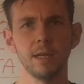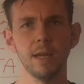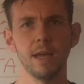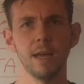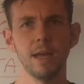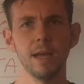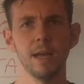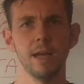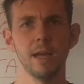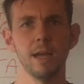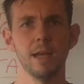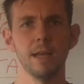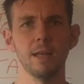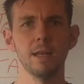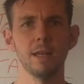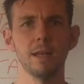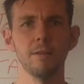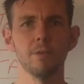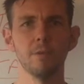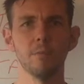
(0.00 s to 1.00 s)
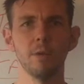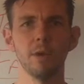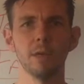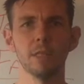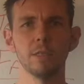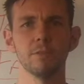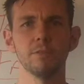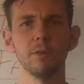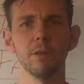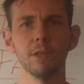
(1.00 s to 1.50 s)
And if your
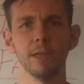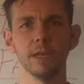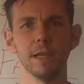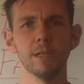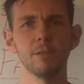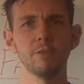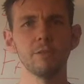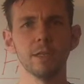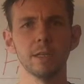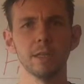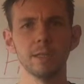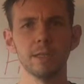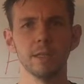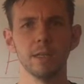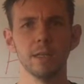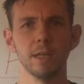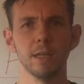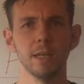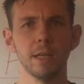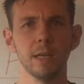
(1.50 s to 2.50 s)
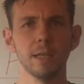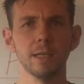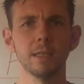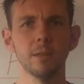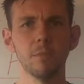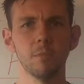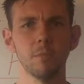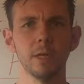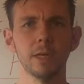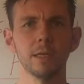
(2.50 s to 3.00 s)
body's fully hydrated, it
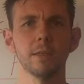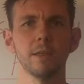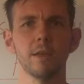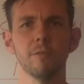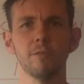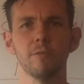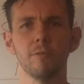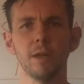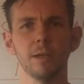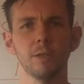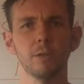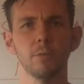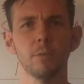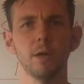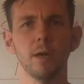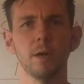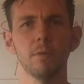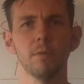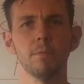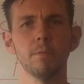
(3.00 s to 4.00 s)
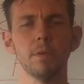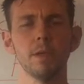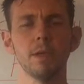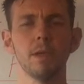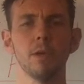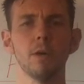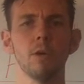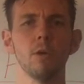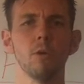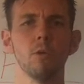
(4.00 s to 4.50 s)
can break down fat no problem.
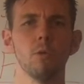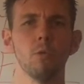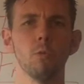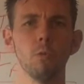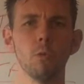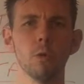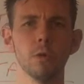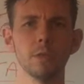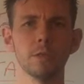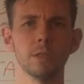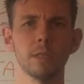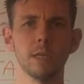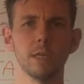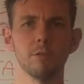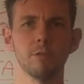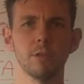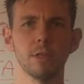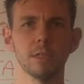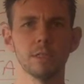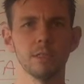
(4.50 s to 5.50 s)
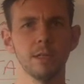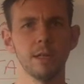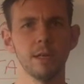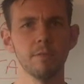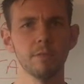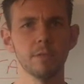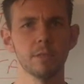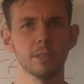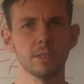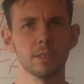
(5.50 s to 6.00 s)
Once hydration
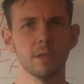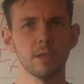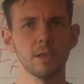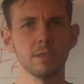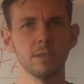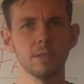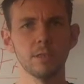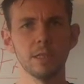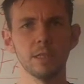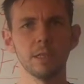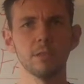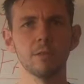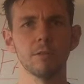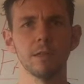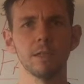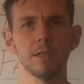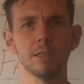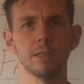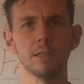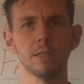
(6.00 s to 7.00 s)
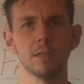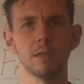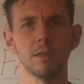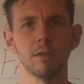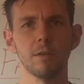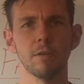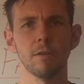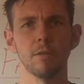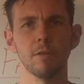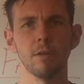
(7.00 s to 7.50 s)
levels start to decrease,
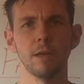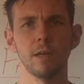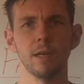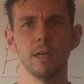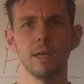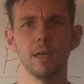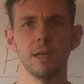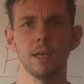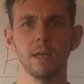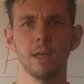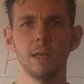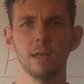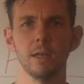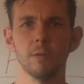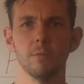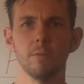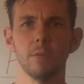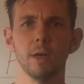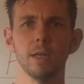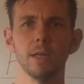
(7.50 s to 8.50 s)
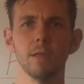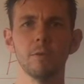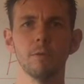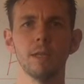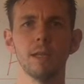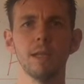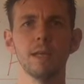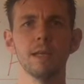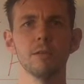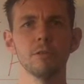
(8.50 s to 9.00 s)
your body will
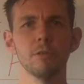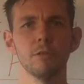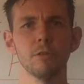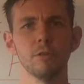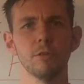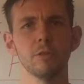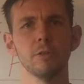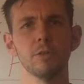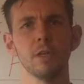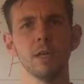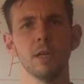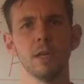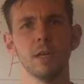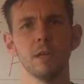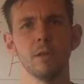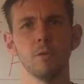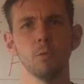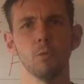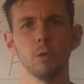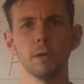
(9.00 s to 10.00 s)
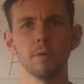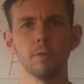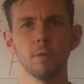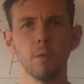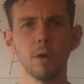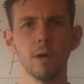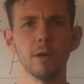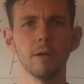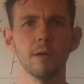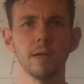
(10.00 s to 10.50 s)
then use whatever
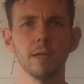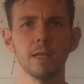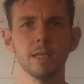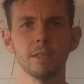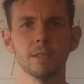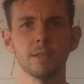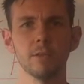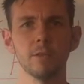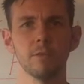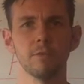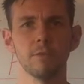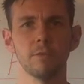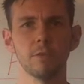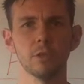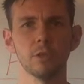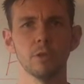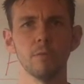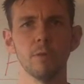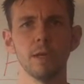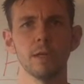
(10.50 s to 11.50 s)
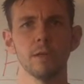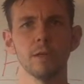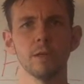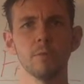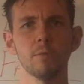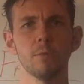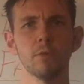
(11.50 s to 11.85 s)
water it has for so many other